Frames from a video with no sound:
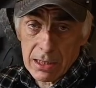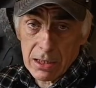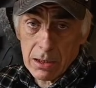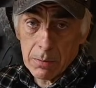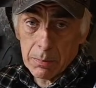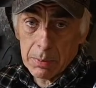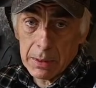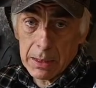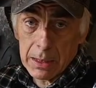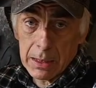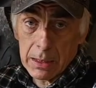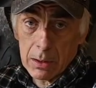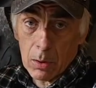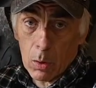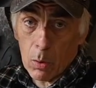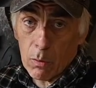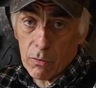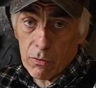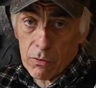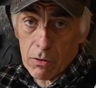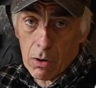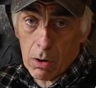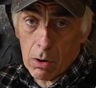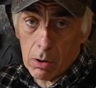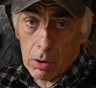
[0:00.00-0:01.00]
to be
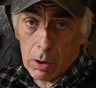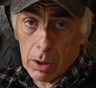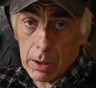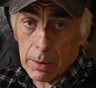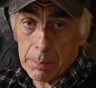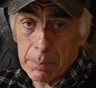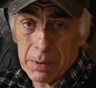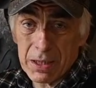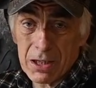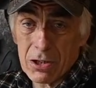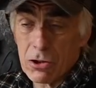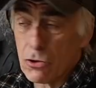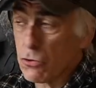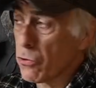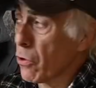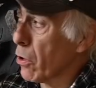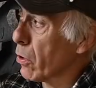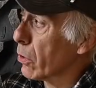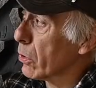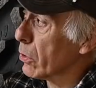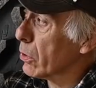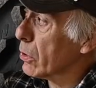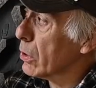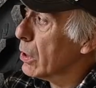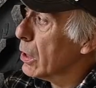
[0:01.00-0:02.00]
overall a bit
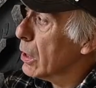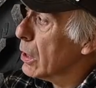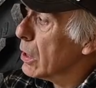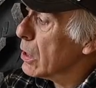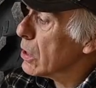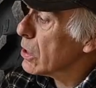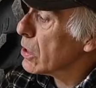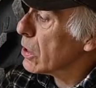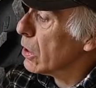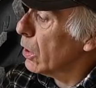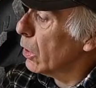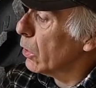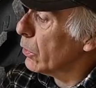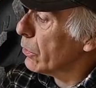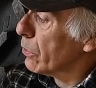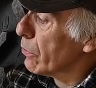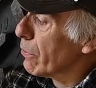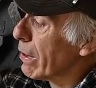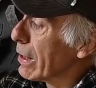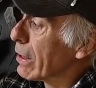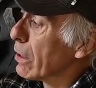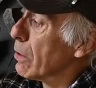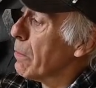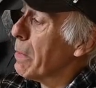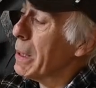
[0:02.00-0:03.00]
stronger. So the
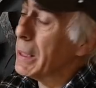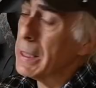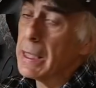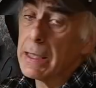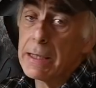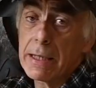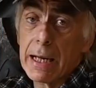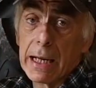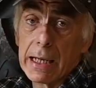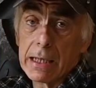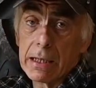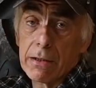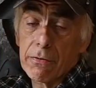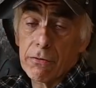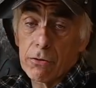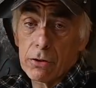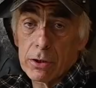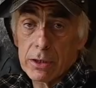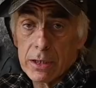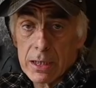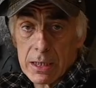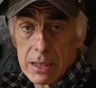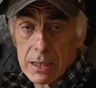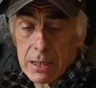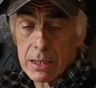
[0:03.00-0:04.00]
recommended deck for
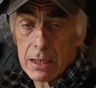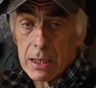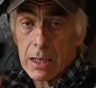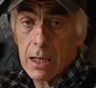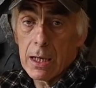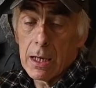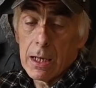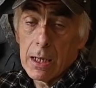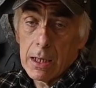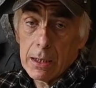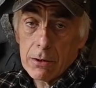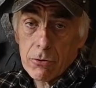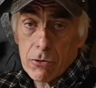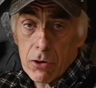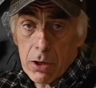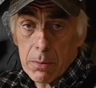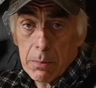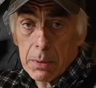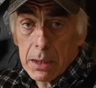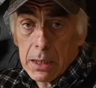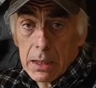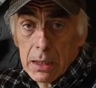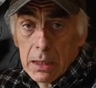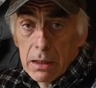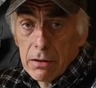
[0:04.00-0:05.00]
this
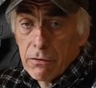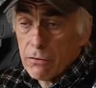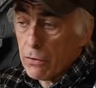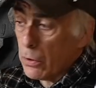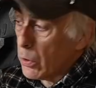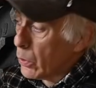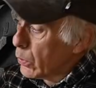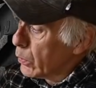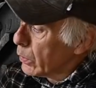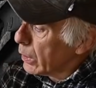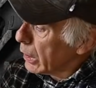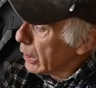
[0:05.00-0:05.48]
Trimmy Evo